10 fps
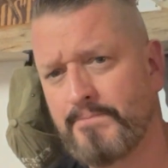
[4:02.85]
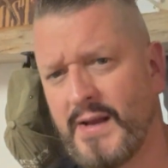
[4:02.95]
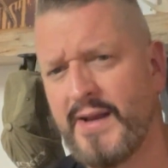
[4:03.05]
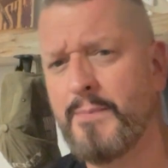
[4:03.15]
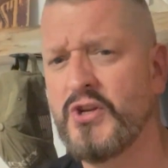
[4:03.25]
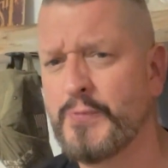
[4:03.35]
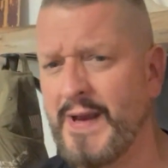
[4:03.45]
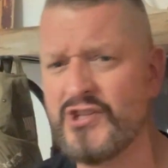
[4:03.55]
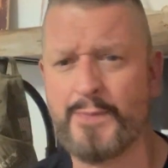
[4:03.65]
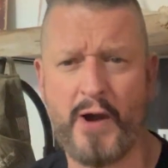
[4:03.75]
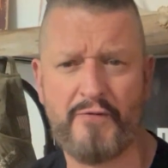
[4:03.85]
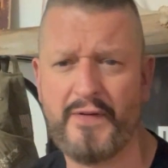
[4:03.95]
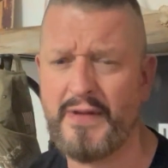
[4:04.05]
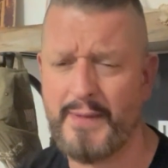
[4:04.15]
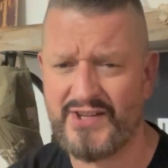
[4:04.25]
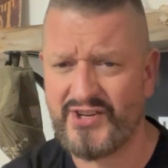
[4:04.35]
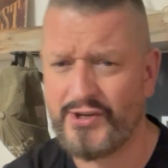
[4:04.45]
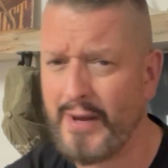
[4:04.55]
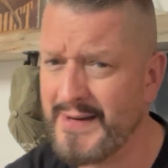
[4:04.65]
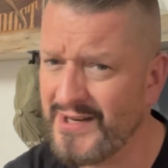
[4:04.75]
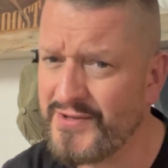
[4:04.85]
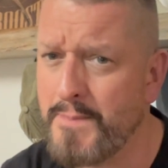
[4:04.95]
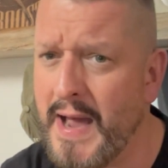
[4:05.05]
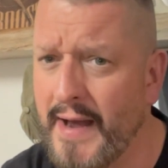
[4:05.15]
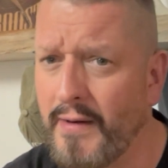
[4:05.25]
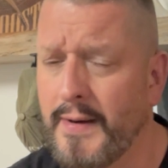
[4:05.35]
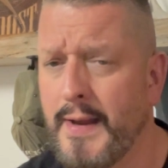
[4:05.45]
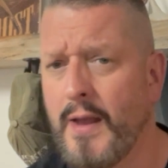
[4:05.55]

It can be spaced apart 15 minutes at a time, it doesn't matter.